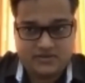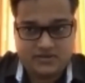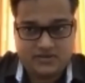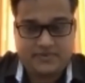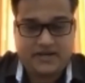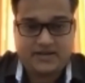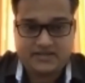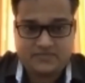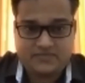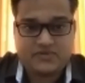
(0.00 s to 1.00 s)
practice
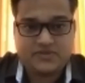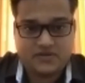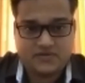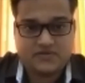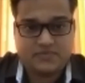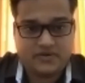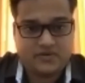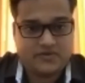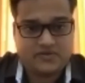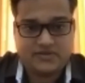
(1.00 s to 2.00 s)
and procedure of Supreme
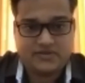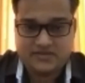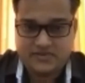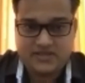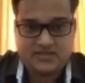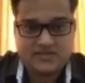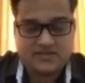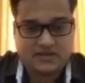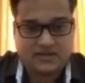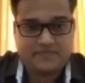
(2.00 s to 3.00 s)
Court, so that is very essential.